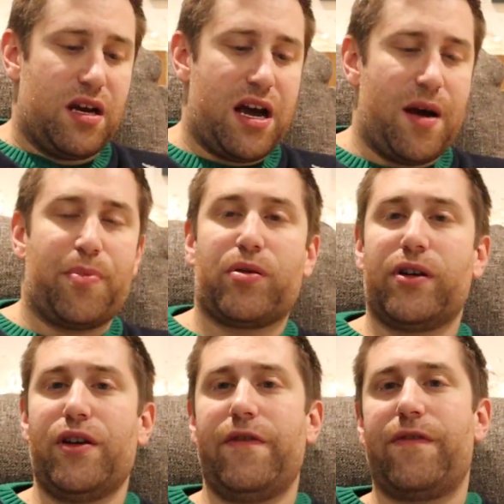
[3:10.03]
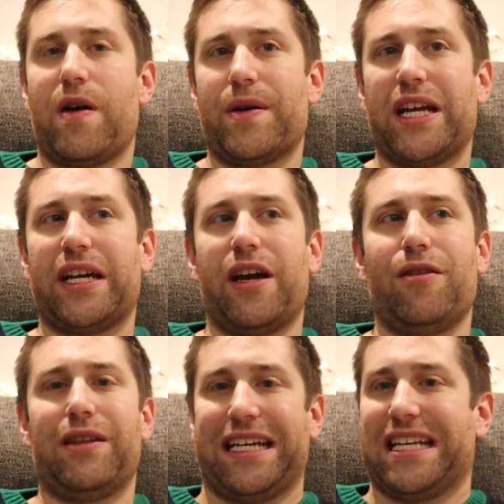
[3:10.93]
uh, proof, I'm going to
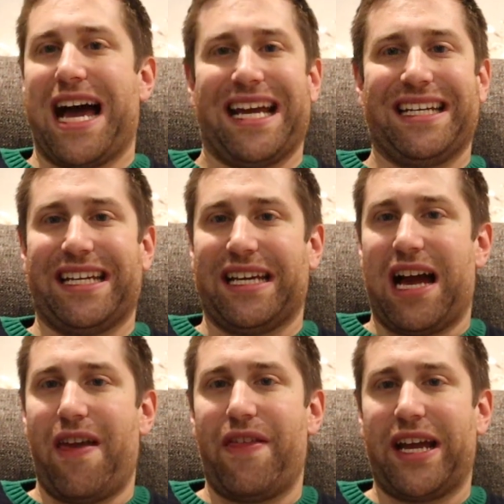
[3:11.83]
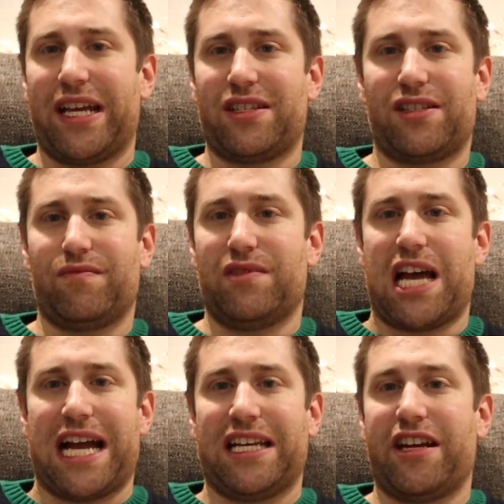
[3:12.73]
go like 90. I think it's
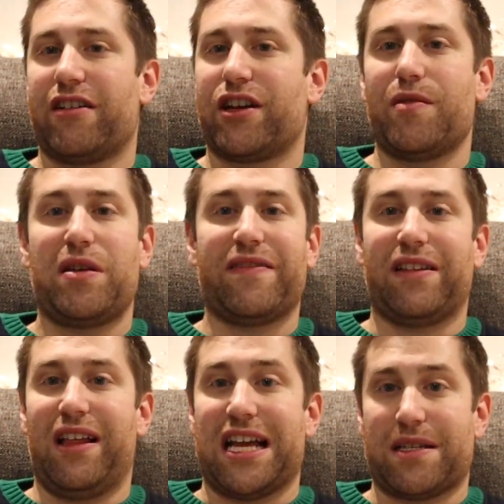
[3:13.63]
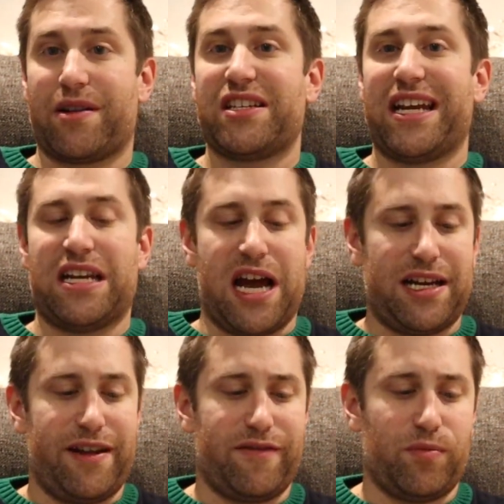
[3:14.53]
90 or could be even less. I'm going to say
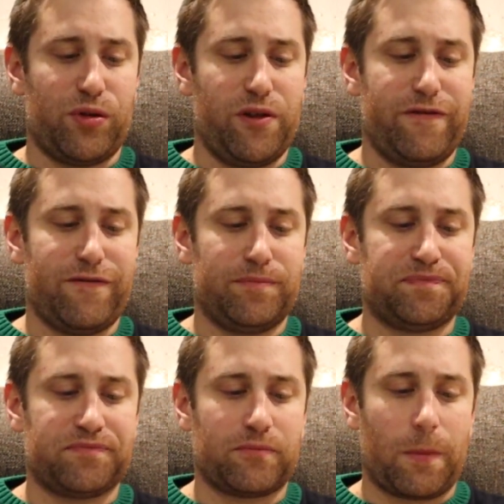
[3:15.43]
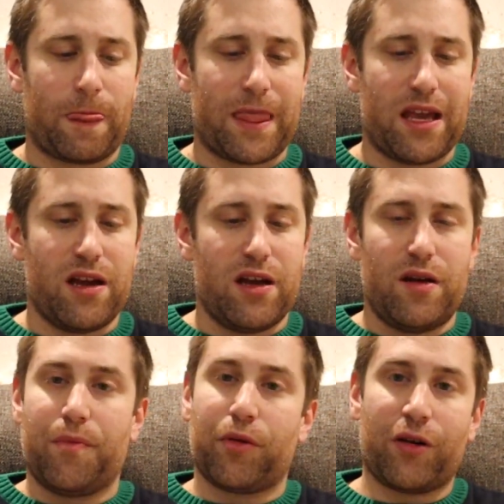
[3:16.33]
90 for proof.
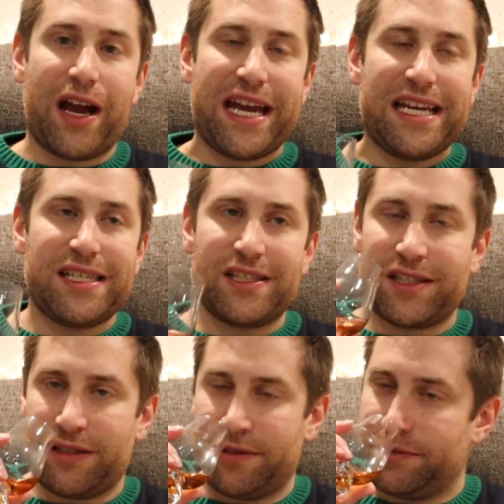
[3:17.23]
Price,